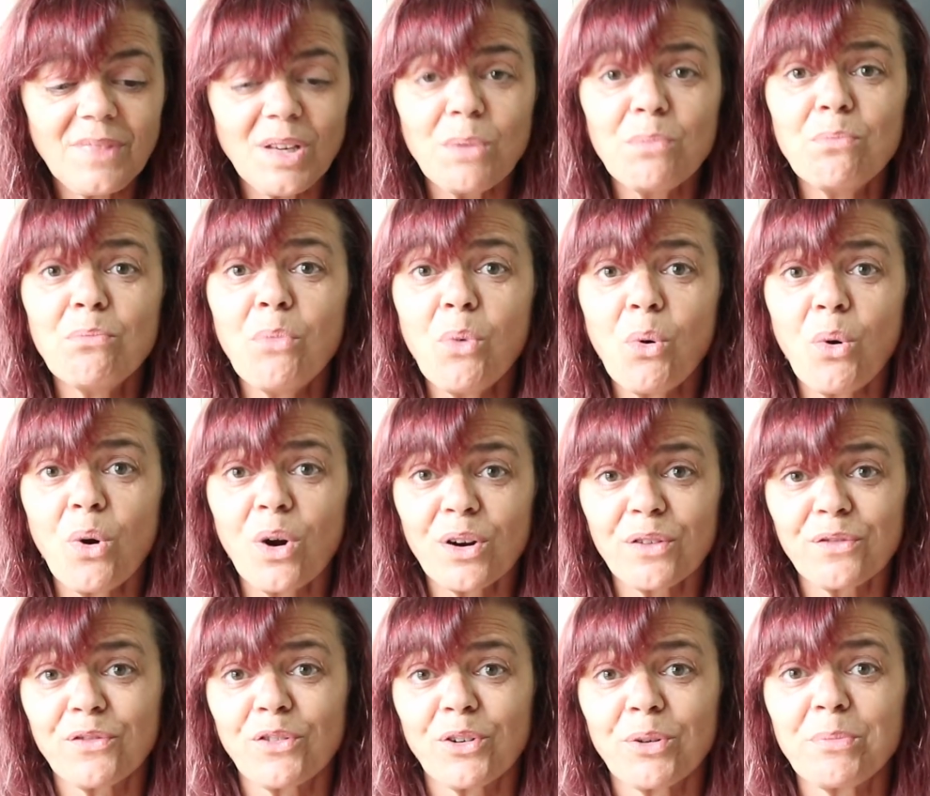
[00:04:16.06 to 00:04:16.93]

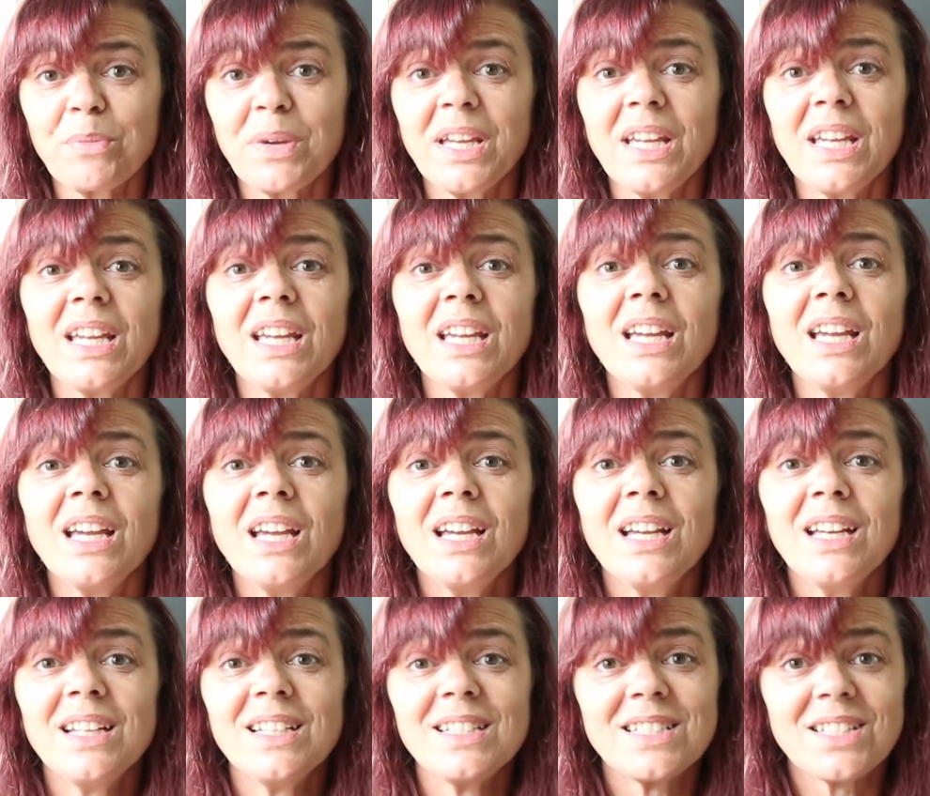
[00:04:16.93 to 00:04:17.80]
more for me
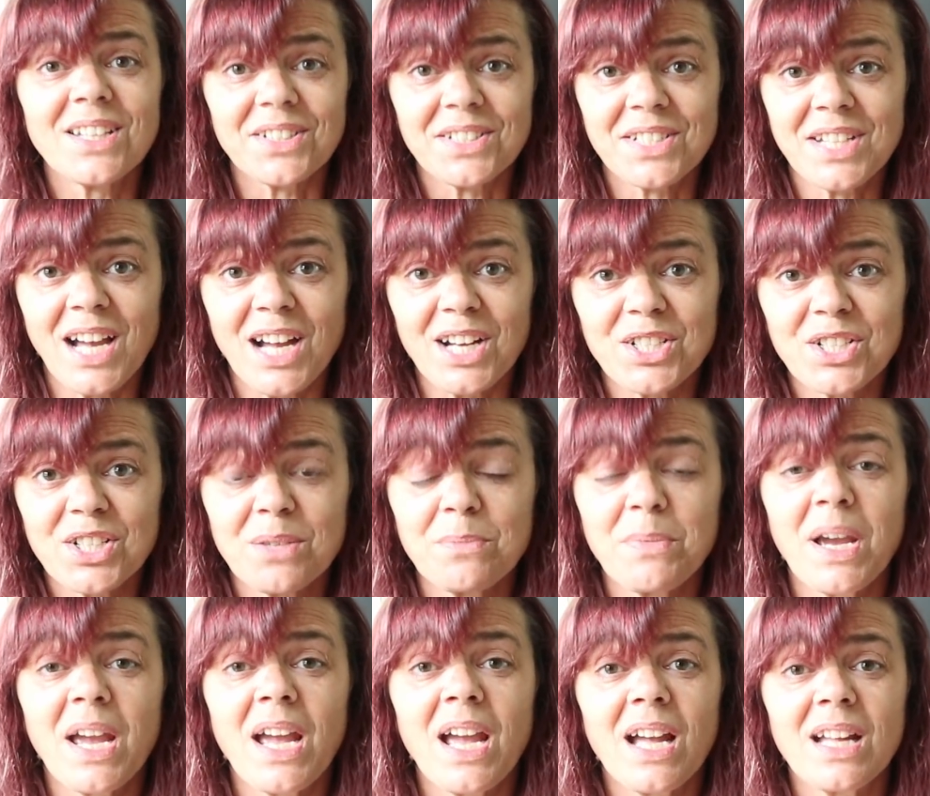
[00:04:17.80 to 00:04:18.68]
to attach to
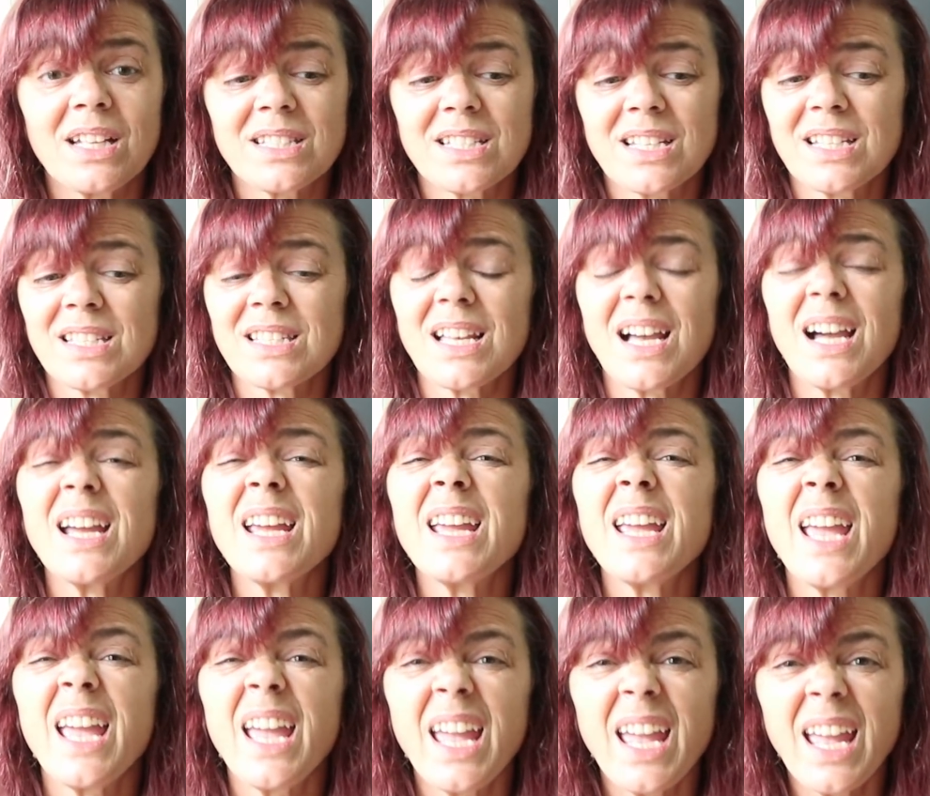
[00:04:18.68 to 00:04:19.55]
my hats because I
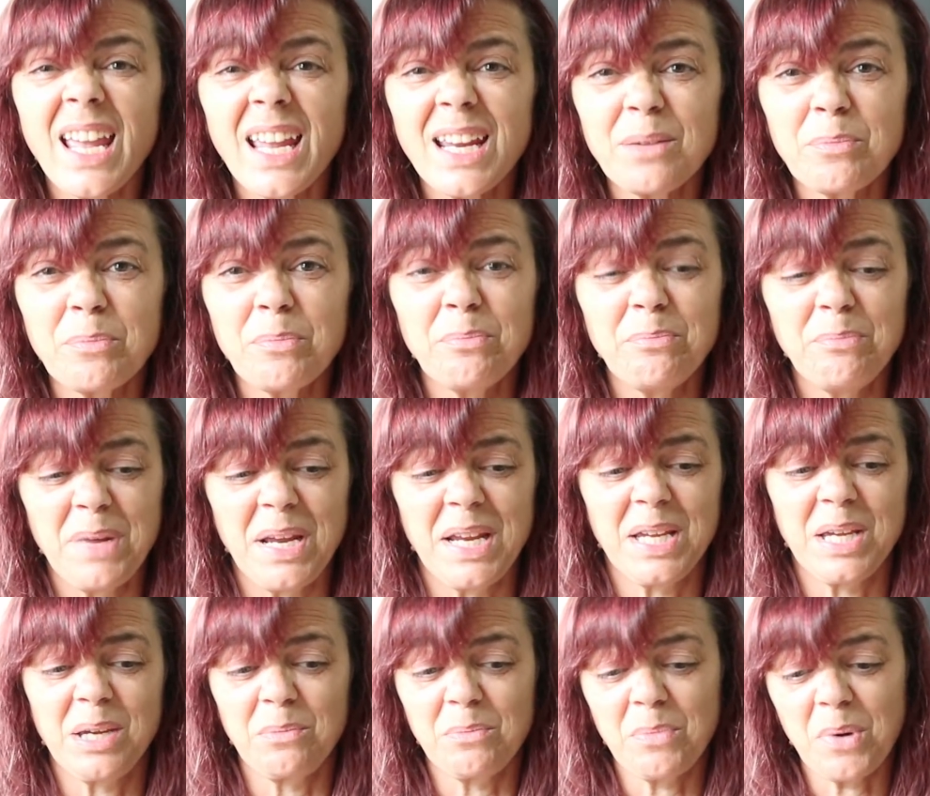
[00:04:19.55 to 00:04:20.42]
hate
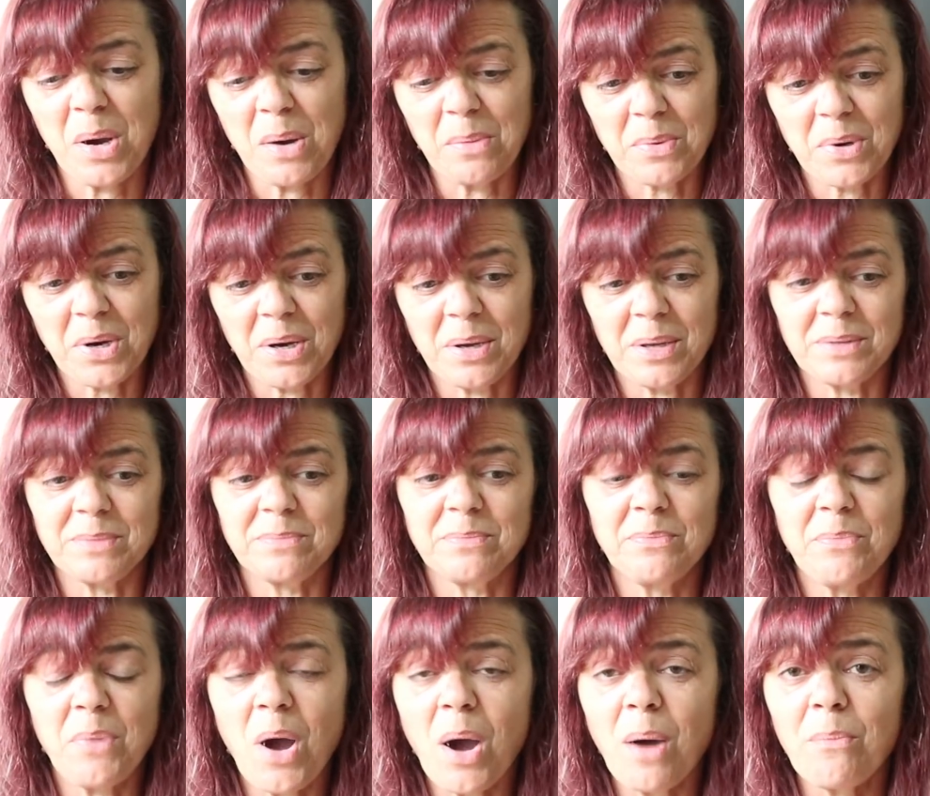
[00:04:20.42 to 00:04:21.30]
making pom-poms.
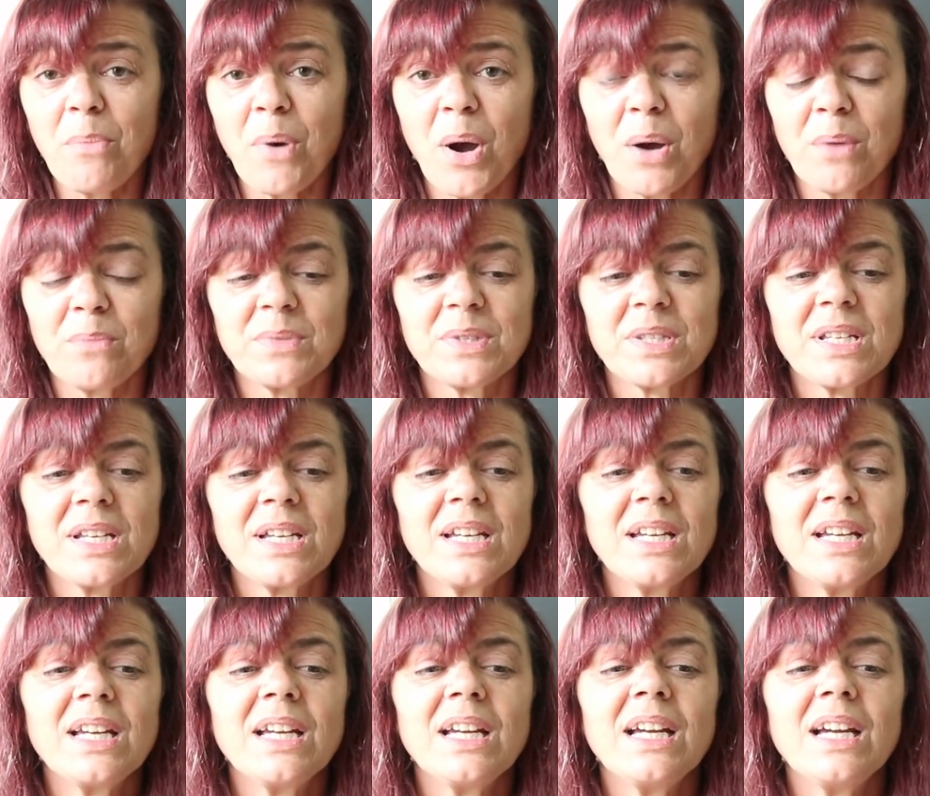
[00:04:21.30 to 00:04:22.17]
Pom
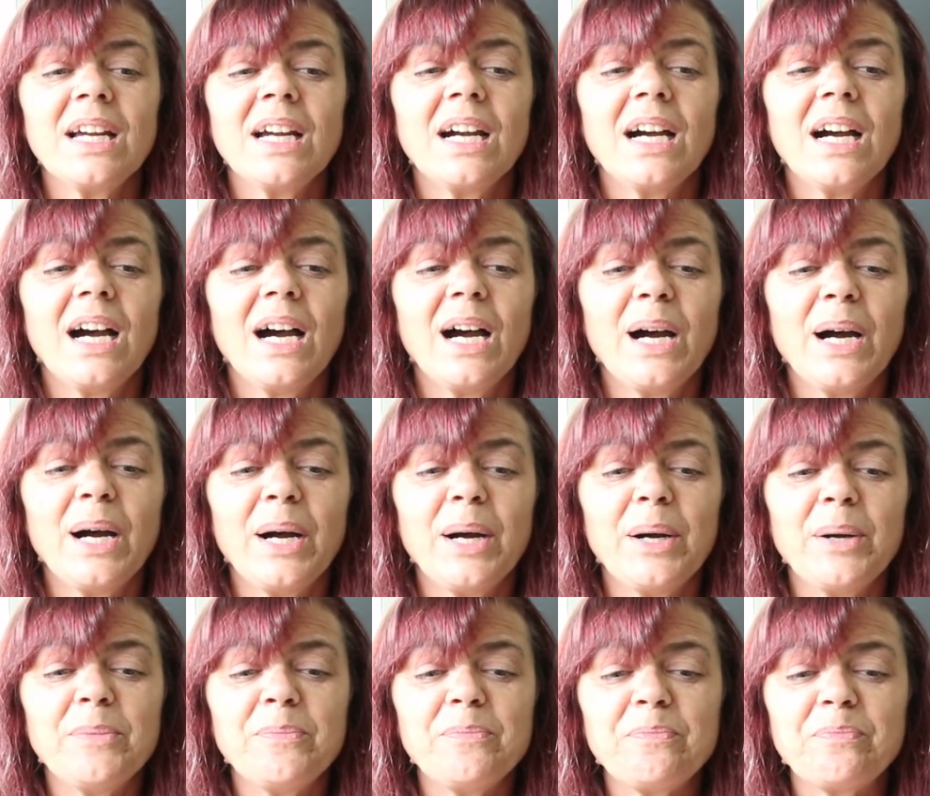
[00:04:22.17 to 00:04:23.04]

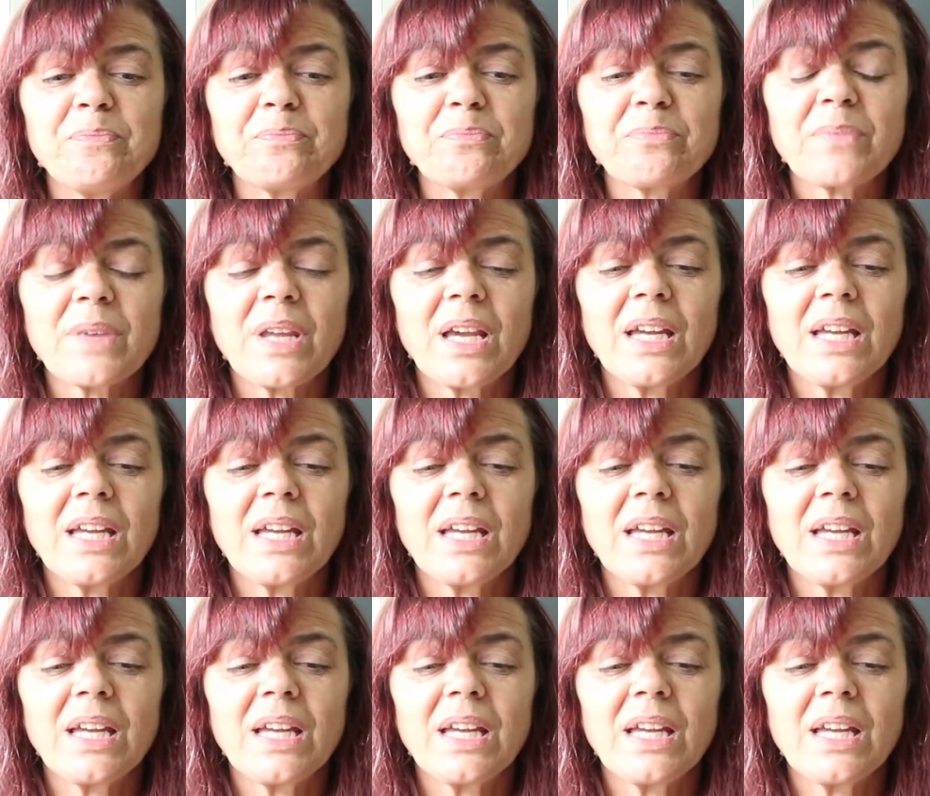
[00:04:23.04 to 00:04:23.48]
um,